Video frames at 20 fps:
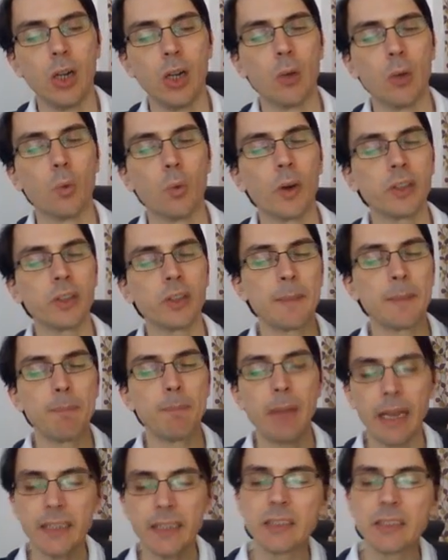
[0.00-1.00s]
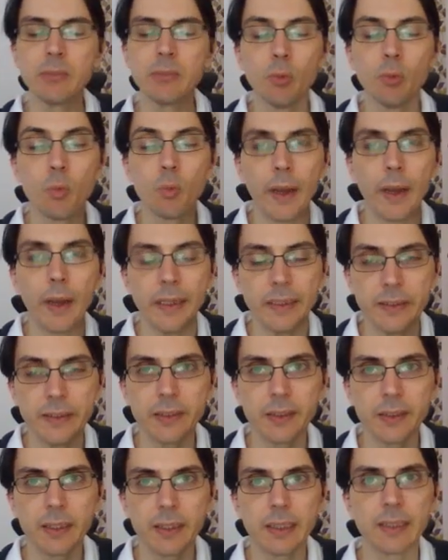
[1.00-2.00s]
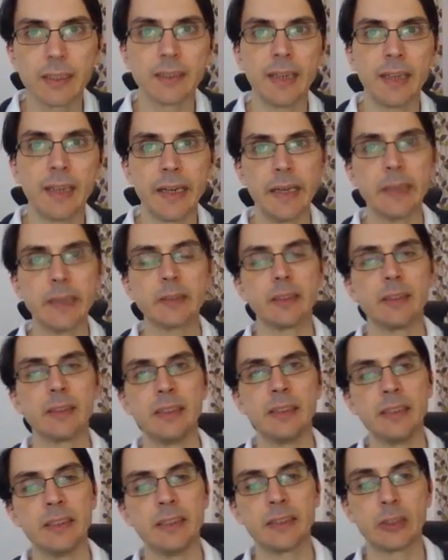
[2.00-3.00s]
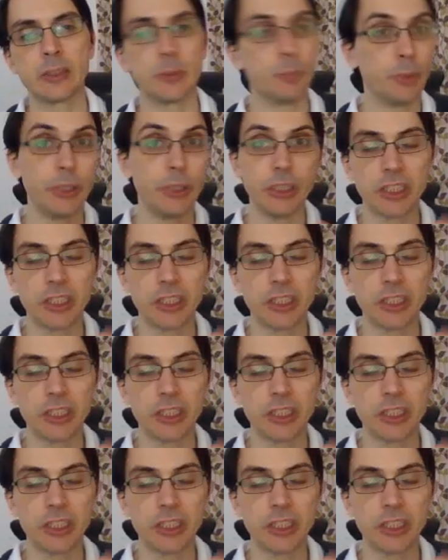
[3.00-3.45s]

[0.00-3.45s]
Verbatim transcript: what is the maximum weight that this bridge